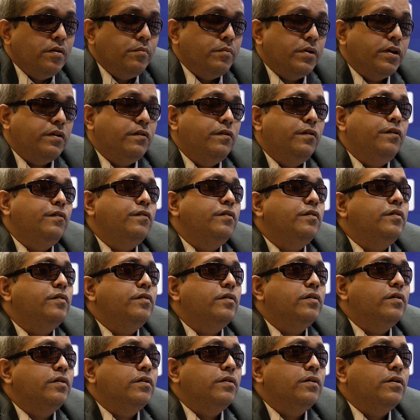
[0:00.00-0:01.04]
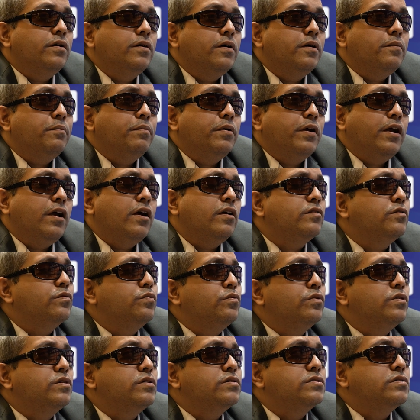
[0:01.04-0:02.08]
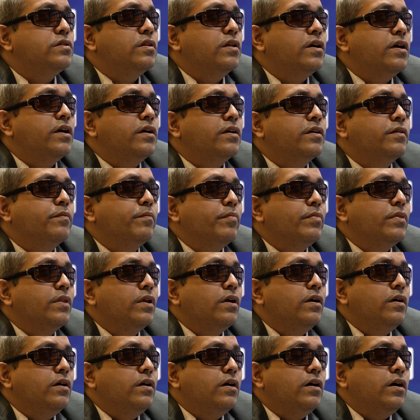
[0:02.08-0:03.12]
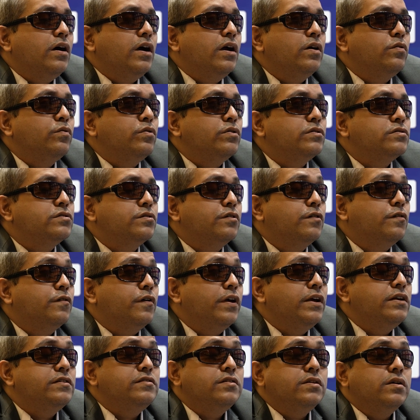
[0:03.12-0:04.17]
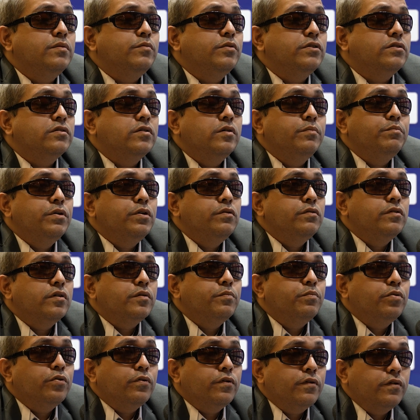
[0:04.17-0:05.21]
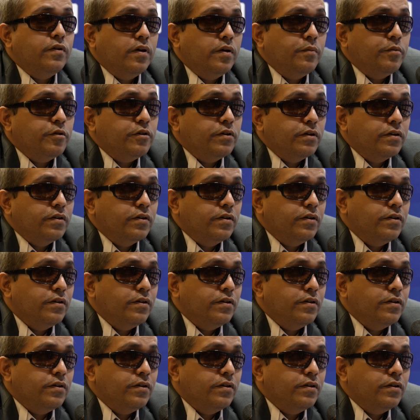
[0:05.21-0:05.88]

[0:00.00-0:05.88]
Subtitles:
My career path was like, I was crazy about computer programming.